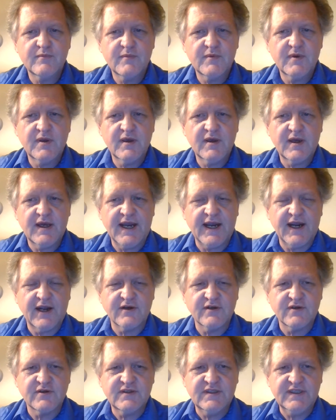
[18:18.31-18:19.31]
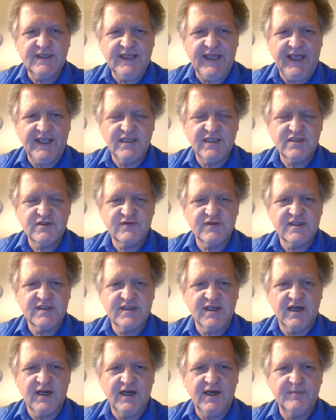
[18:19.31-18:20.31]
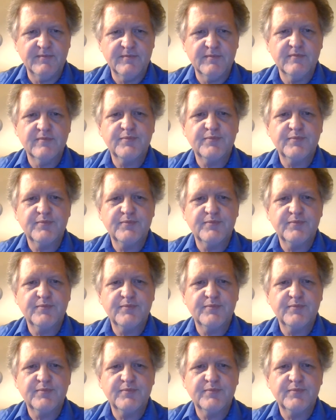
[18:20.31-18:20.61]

harder th, the tongue up.